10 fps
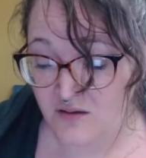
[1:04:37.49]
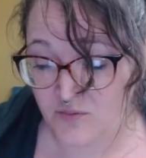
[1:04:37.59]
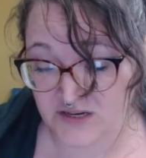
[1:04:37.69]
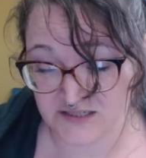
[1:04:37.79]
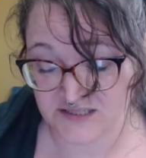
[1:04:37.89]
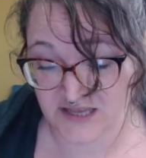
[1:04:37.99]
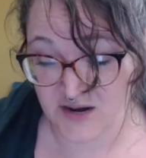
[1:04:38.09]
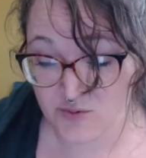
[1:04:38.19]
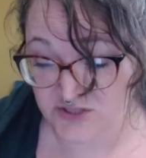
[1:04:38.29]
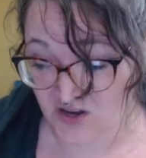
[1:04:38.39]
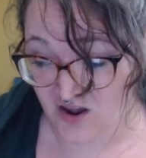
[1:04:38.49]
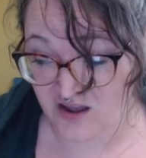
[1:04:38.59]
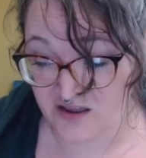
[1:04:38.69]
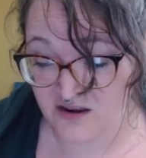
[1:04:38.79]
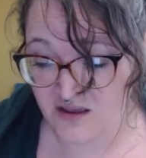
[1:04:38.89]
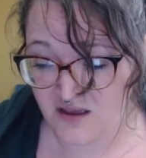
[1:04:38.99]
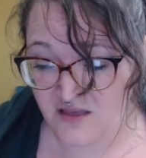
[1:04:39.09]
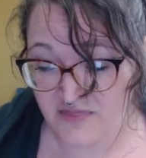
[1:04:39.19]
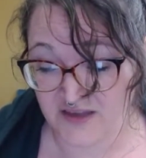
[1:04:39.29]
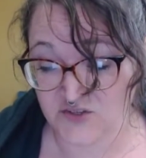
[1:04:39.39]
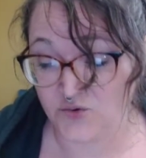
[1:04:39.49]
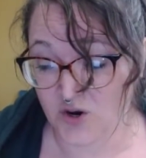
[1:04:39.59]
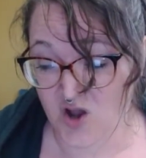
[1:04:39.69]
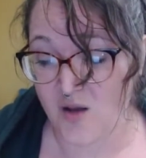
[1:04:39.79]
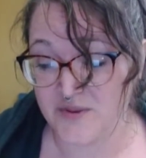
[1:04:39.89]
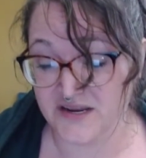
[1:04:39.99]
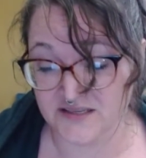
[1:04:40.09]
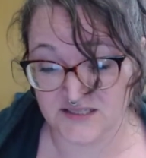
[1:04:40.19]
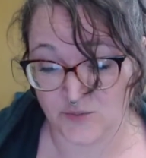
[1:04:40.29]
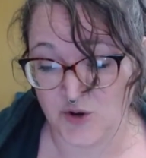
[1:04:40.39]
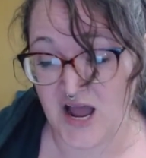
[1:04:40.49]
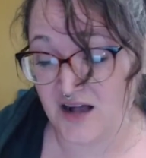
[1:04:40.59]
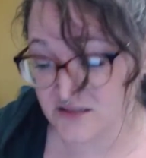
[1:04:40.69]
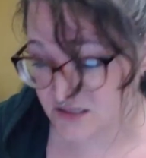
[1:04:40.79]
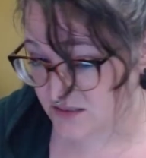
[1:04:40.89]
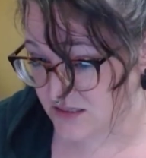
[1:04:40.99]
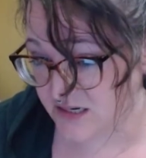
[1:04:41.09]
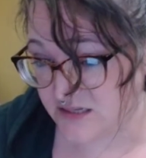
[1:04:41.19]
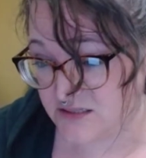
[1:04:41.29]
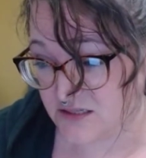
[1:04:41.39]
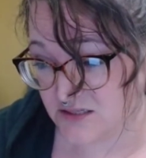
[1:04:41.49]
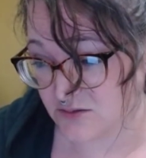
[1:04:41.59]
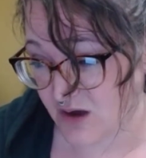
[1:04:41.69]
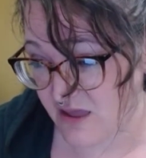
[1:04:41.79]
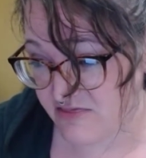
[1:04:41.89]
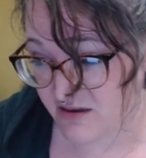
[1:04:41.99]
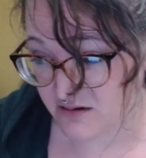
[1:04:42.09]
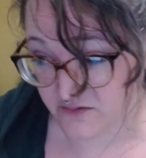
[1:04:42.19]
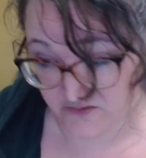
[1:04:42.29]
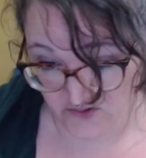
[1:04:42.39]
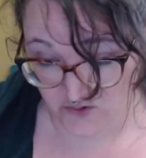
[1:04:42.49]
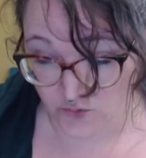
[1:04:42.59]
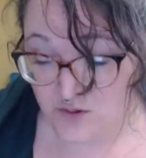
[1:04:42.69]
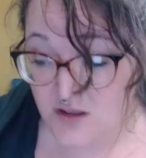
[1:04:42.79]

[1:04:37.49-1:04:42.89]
because they were taught that to accommodate someone else's needs is the right thing to do,